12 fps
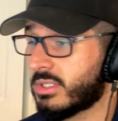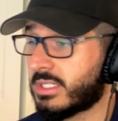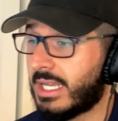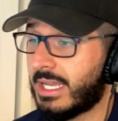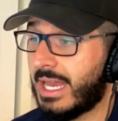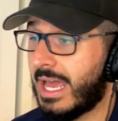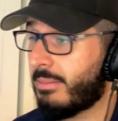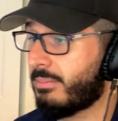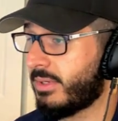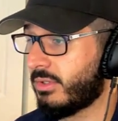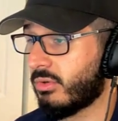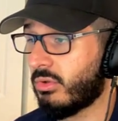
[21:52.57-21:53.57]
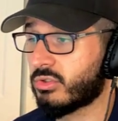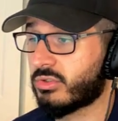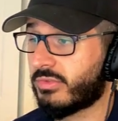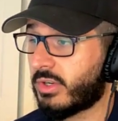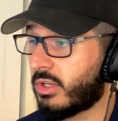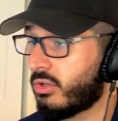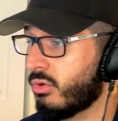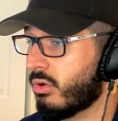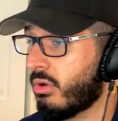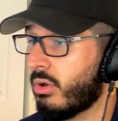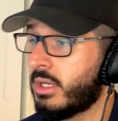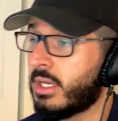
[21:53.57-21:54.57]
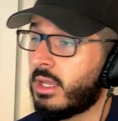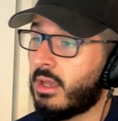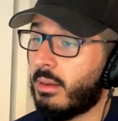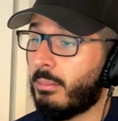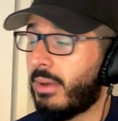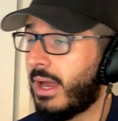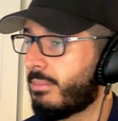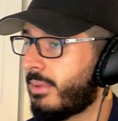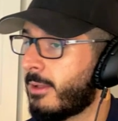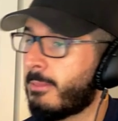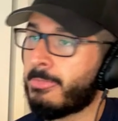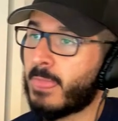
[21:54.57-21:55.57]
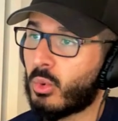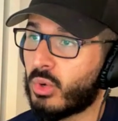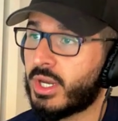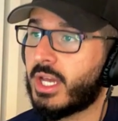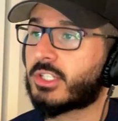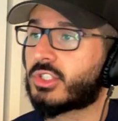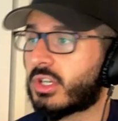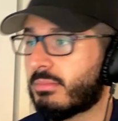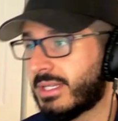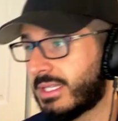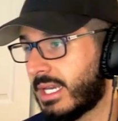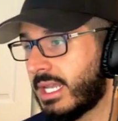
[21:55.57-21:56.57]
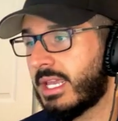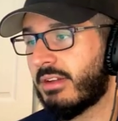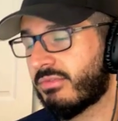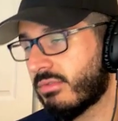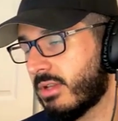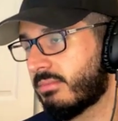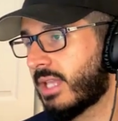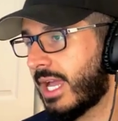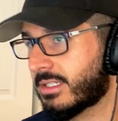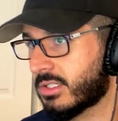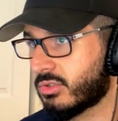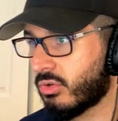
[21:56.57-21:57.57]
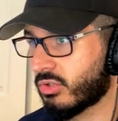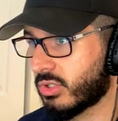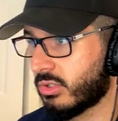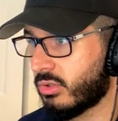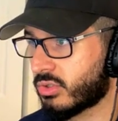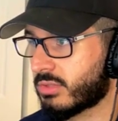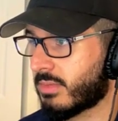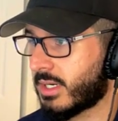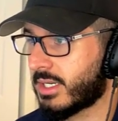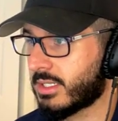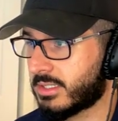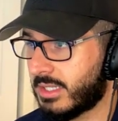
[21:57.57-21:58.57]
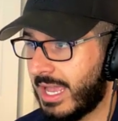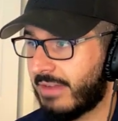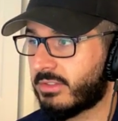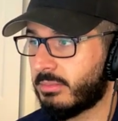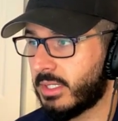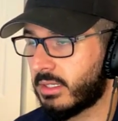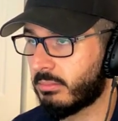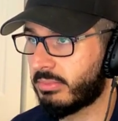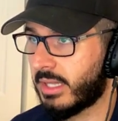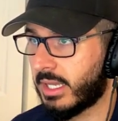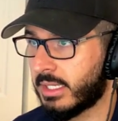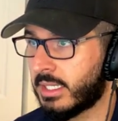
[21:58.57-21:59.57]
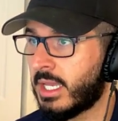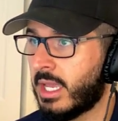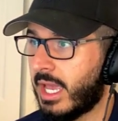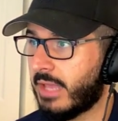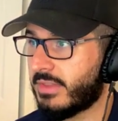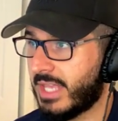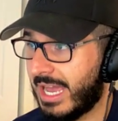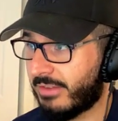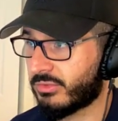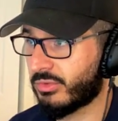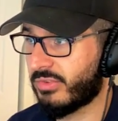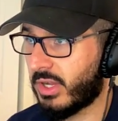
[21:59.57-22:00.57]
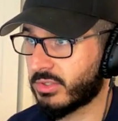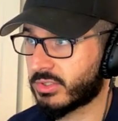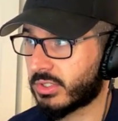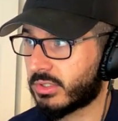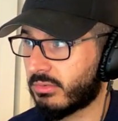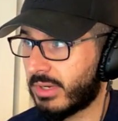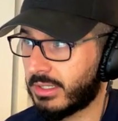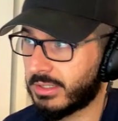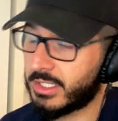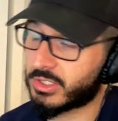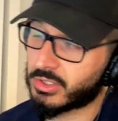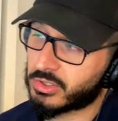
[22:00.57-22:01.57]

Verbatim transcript: Is that going to happen, you know, also for KuCoin and Bybit? We're not sure, but then again, for them to access those, those markets, they have to be compliant and they have to follow certain regulations.